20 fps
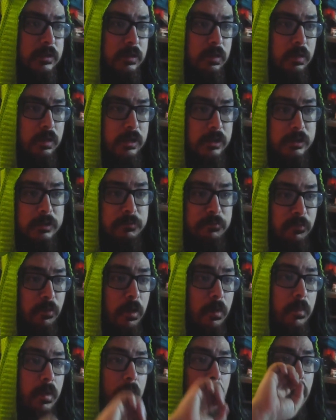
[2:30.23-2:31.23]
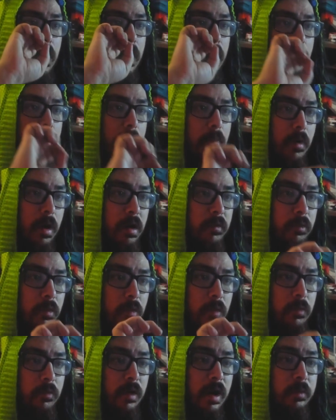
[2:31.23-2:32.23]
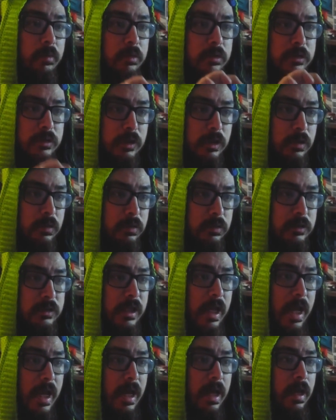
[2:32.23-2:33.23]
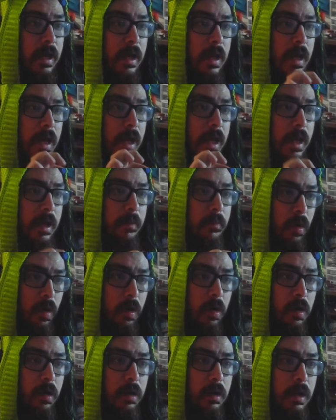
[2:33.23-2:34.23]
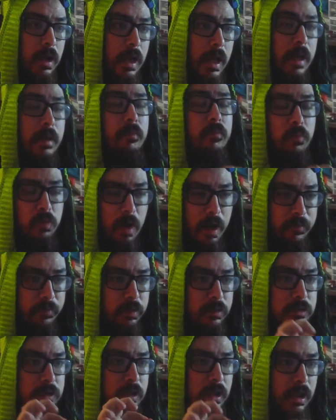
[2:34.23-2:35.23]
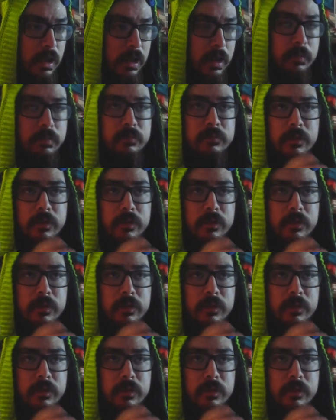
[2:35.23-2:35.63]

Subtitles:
So this is from Marvel Rivals News at MRM Rivals Hub.